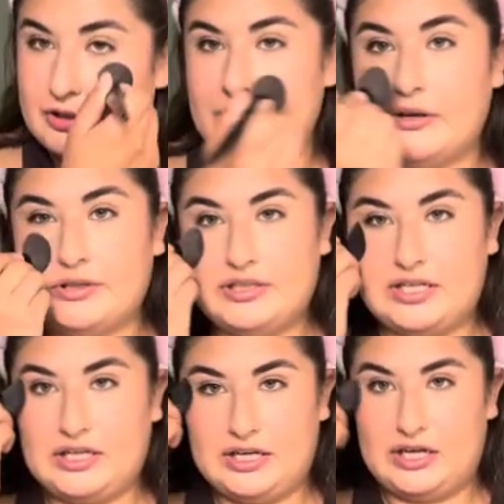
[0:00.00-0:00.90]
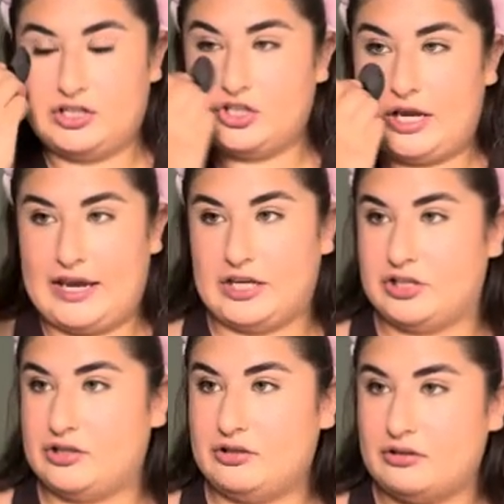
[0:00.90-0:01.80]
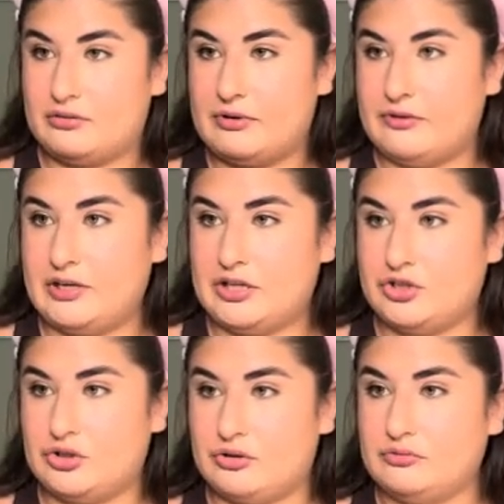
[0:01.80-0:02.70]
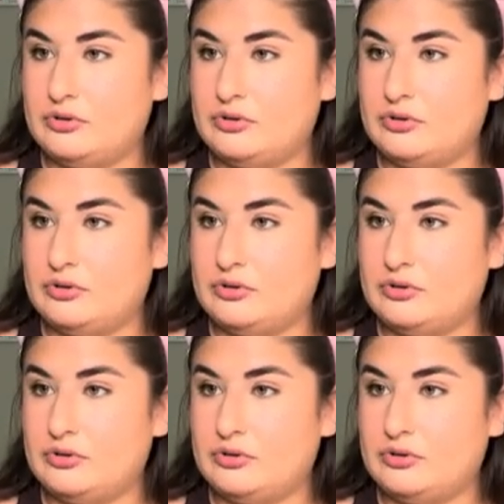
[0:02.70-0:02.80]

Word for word: around the teenage age, around that show.